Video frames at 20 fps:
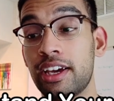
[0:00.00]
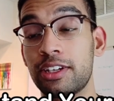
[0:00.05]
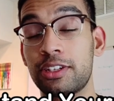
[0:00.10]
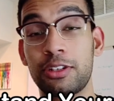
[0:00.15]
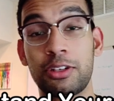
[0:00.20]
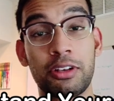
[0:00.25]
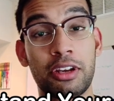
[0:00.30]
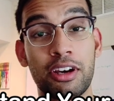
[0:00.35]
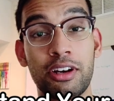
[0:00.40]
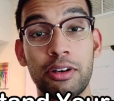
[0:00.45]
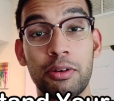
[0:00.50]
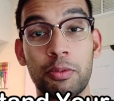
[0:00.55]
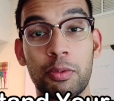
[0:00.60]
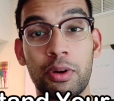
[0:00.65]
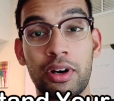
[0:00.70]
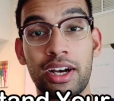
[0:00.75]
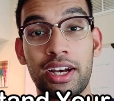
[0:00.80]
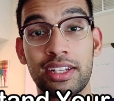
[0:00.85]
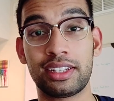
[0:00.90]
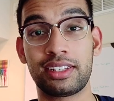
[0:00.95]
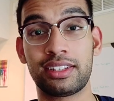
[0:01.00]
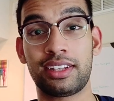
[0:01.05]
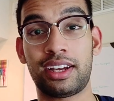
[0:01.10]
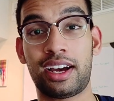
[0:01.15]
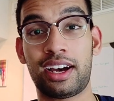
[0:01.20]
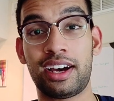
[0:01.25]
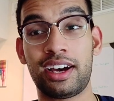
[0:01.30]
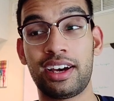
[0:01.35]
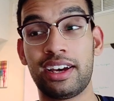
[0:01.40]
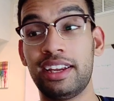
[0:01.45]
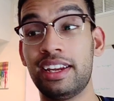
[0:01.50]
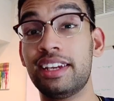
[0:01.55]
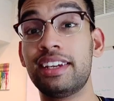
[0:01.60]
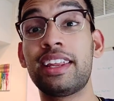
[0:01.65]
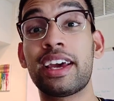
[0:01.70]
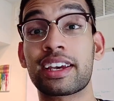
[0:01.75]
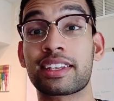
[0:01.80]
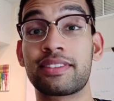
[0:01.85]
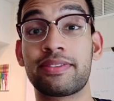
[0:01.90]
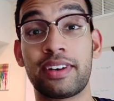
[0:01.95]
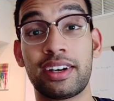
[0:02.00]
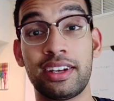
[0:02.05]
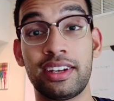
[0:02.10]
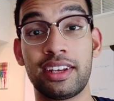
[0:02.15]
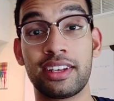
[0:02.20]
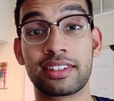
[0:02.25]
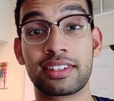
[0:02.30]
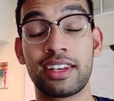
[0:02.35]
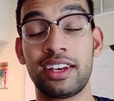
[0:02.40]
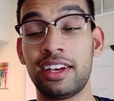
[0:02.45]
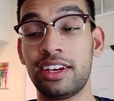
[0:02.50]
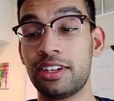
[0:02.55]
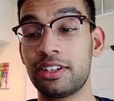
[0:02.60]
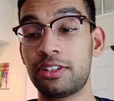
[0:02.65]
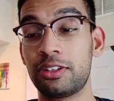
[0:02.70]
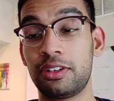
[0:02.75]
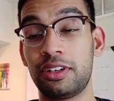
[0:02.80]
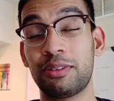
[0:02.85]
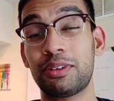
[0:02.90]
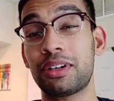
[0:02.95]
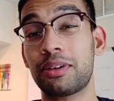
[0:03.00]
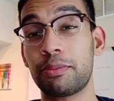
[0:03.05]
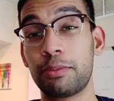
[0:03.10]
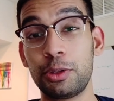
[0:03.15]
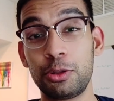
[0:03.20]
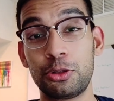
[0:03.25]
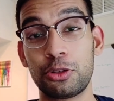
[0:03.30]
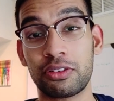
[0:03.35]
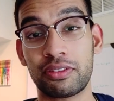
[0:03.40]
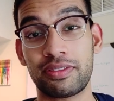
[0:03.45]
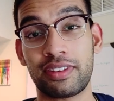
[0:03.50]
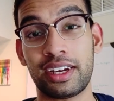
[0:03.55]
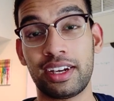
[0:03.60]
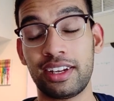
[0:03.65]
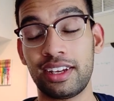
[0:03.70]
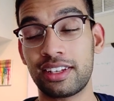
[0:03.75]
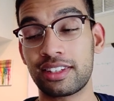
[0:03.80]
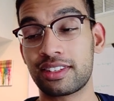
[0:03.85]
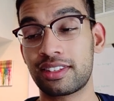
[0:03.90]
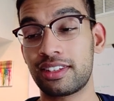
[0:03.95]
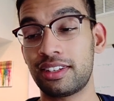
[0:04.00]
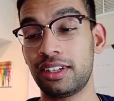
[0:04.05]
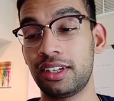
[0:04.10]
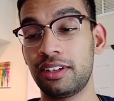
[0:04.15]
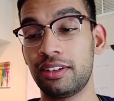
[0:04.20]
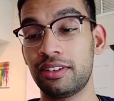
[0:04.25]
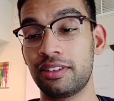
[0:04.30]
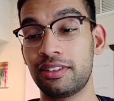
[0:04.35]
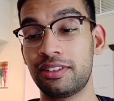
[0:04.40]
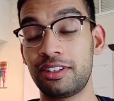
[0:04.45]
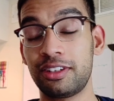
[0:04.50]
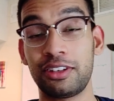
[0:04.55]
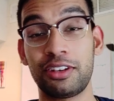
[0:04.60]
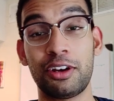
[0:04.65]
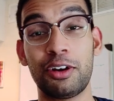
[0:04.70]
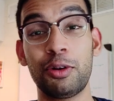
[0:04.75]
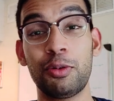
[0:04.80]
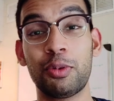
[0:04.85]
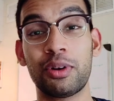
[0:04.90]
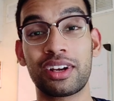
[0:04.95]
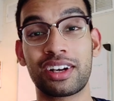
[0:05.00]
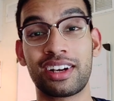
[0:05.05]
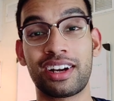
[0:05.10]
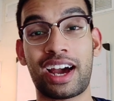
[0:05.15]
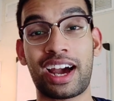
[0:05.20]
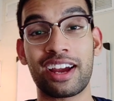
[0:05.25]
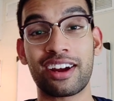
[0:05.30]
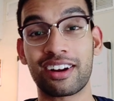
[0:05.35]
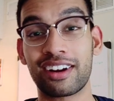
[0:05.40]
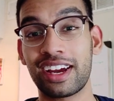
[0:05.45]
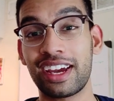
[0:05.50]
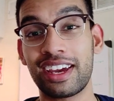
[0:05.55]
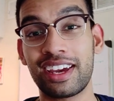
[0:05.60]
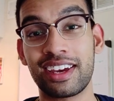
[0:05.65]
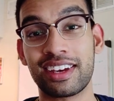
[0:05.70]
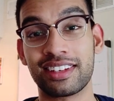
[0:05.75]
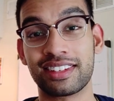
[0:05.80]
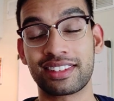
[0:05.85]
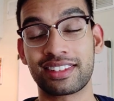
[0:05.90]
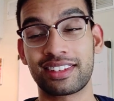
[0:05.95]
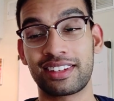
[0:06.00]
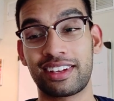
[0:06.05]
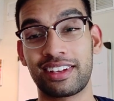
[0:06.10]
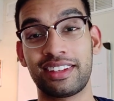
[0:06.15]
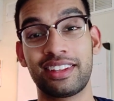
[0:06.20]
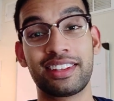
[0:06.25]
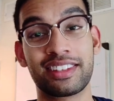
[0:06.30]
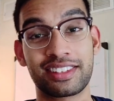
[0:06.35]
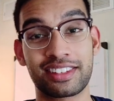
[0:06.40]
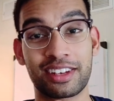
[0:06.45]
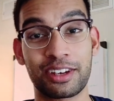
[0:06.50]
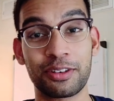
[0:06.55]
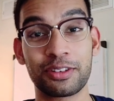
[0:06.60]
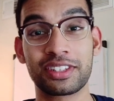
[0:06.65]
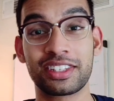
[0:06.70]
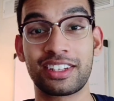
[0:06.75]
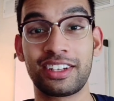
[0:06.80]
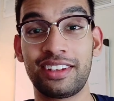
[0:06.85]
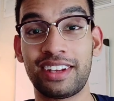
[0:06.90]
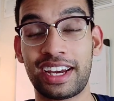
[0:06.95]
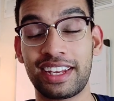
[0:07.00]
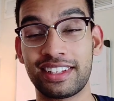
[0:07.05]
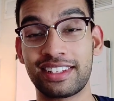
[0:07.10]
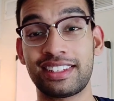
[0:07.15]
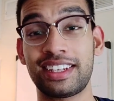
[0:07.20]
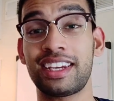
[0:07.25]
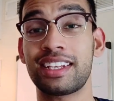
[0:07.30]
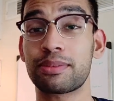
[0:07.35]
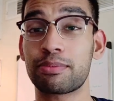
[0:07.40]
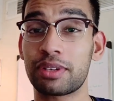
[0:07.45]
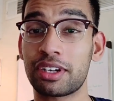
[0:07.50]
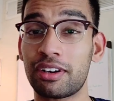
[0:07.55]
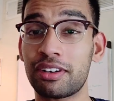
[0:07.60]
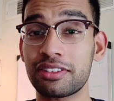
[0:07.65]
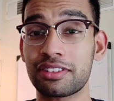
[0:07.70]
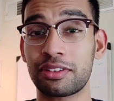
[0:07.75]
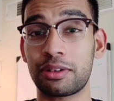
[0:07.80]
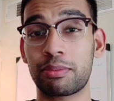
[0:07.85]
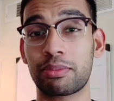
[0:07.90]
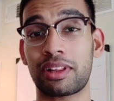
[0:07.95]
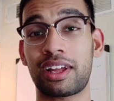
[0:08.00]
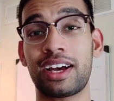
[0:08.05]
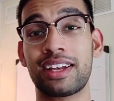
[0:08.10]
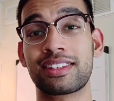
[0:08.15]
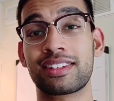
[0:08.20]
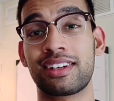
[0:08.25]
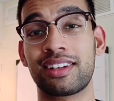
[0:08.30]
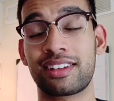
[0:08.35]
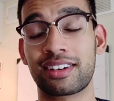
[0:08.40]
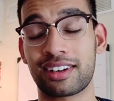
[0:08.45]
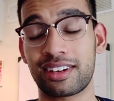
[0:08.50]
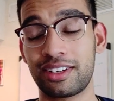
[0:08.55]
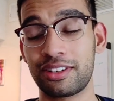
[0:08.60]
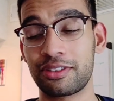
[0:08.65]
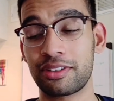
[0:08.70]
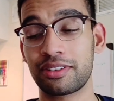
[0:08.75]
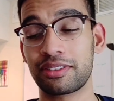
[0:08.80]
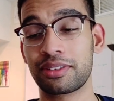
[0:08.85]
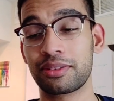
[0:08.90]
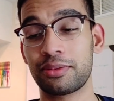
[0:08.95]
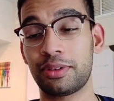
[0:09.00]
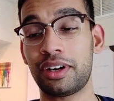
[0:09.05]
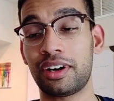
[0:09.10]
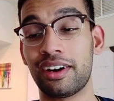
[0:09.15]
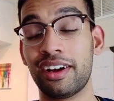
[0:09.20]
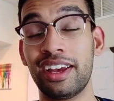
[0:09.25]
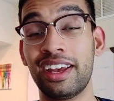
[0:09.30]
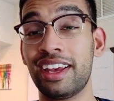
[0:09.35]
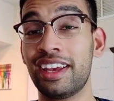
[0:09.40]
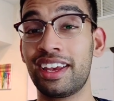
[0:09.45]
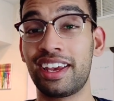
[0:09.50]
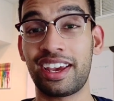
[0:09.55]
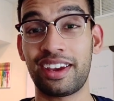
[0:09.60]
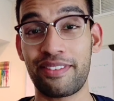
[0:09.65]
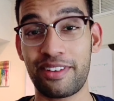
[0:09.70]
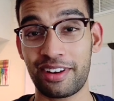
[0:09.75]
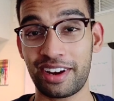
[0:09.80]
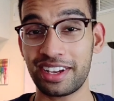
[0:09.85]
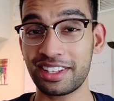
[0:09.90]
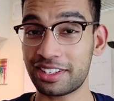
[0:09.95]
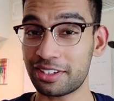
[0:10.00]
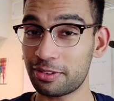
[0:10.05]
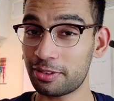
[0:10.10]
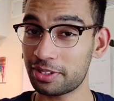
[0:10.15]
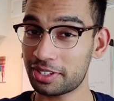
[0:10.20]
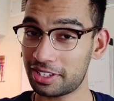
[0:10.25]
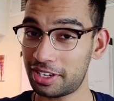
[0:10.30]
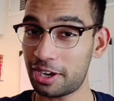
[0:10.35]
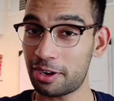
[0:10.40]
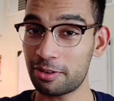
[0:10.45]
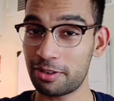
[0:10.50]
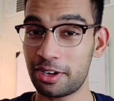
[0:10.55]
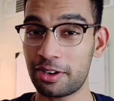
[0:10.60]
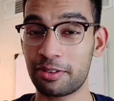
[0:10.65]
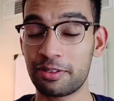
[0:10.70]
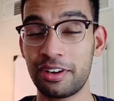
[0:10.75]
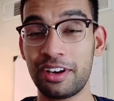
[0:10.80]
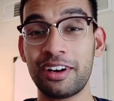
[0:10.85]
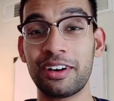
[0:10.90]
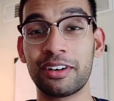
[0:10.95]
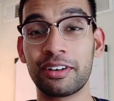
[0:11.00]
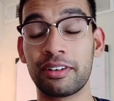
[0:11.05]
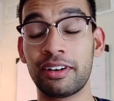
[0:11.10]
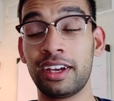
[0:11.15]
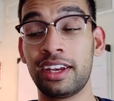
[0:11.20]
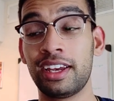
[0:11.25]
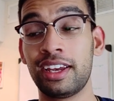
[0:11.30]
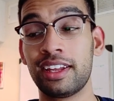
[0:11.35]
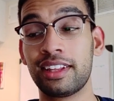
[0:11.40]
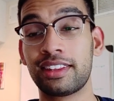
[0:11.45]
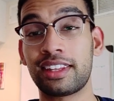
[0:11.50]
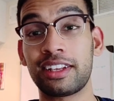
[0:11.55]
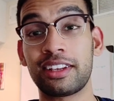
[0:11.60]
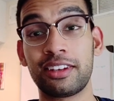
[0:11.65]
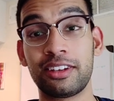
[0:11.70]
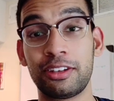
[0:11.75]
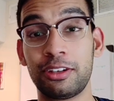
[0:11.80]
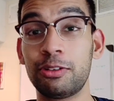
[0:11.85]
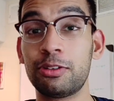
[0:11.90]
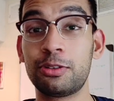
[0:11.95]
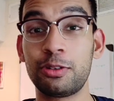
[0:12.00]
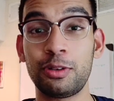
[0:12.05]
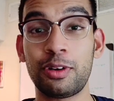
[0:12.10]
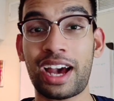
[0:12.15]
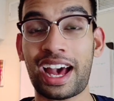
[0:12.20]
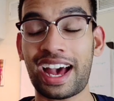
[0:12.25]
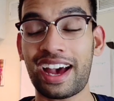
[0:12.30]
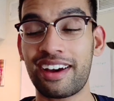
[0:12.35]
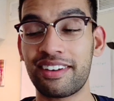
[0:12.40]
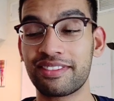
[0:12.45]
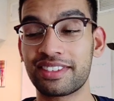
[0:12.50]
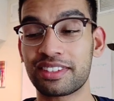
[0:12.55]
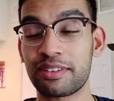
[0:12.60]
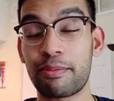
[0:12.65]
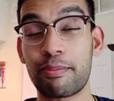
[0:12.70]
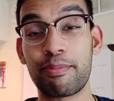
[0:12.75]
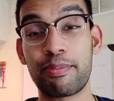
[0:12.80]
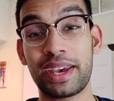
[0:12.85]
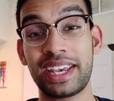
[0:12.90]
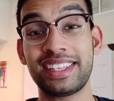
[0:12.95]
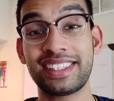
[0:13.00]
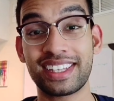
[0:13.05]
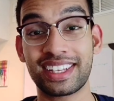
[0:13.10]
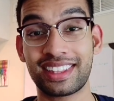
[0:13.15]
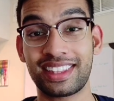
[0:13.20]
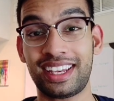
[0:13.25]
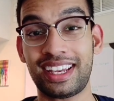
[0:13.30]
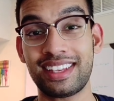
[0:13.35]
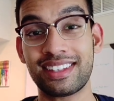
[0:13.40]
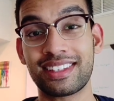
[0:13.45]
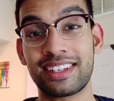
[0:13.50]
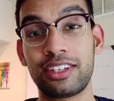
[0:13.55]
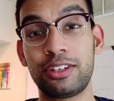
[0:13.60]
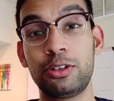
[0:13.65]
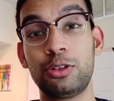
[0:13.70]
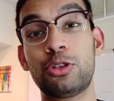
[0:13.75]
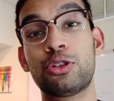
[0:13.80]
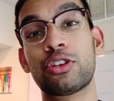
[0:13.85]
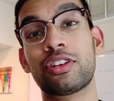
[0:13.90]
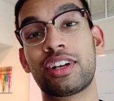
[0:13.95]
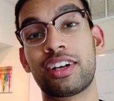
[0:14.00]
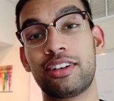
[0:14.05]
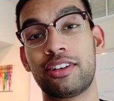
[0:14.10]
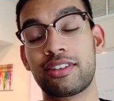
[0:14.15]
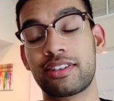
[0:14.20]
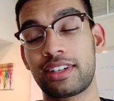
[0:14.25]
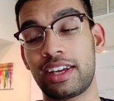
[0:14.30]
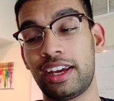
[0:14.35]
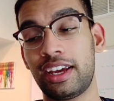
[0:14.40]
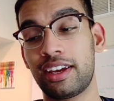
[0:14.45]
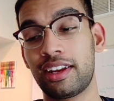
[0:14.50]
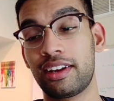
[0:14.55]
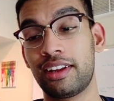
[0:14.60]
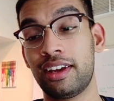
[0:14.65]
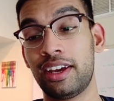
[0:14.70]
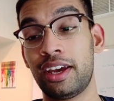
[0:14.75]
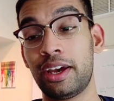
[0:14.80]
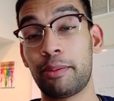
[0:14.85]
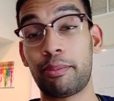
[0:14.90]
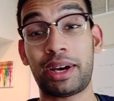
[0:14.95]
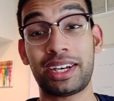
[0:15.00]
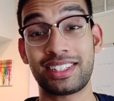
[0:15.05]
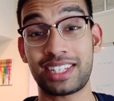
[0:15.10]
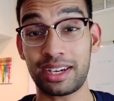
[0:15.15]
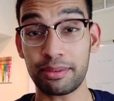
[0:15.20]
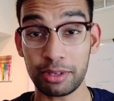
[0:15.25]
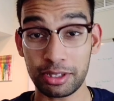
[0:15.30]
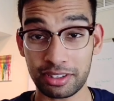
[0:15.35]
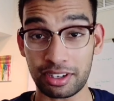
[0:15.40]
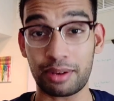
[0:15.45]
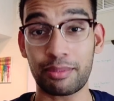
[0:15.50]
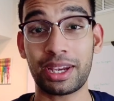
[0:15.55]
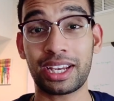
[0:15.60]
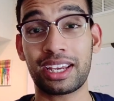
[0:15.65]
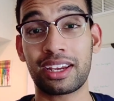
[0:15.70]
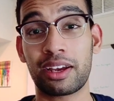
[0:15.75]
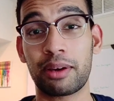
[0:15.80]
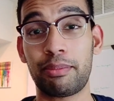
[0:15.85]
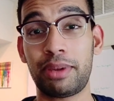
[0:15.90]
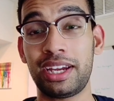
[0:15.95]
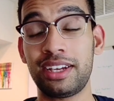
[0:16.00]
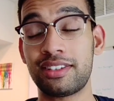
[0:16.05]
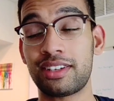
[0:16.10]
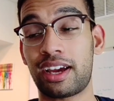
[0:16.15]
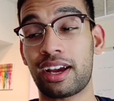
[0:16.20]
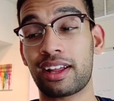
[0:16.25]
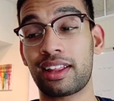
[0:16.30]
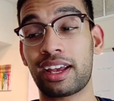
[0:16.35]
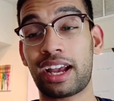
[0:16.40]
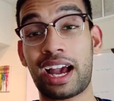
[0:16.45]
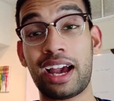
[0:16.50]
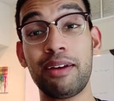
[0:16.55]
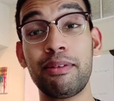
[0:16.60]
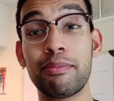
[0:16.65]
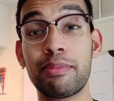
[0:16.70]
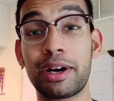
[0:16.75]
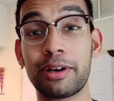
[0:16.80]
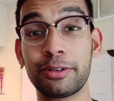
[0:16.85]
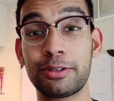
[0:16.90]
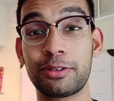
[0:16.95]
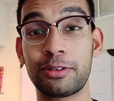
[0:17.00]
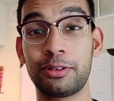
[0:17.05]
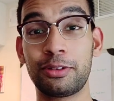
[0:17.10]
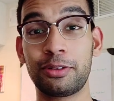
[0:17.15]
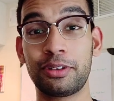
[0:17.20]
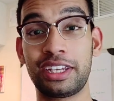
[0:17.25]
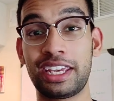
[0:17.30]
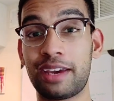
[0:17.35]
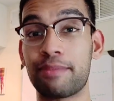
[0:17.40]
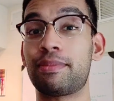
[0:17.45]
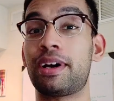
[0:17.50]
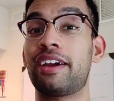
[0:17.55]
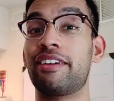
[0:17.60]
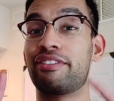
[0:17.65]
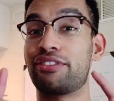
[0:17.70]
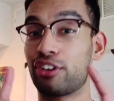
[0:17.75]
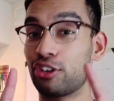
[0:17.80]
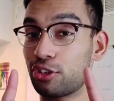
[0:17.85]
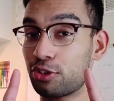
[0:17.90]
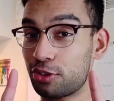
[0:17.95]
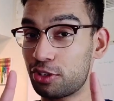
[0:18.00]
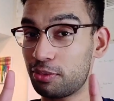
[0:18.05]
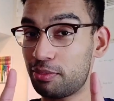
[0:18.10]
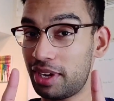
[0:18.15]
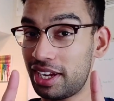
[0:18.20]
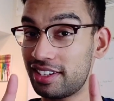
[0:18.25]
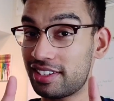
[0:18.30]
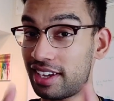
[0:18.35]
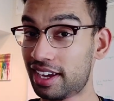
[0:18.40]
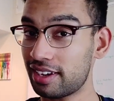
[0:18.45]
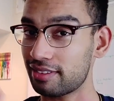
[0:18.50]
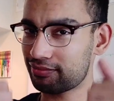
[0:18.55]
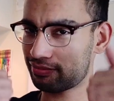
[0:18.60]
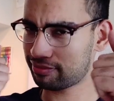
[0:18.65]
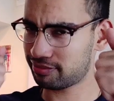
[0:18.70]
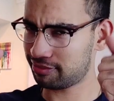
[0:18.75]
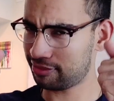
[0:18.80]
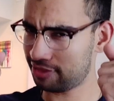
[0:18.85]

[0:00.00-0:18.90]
Do you know what uh, an index fund is? do you know what a mutual fund is? Do you, do you know what an IRA is? Uh, this goes in the United States, but also applies in other countries as well. If your answer was no, no, no, then you do have some basic things that you should understand by the time you start making a paycheck. Like I'm about to get my first real paycheck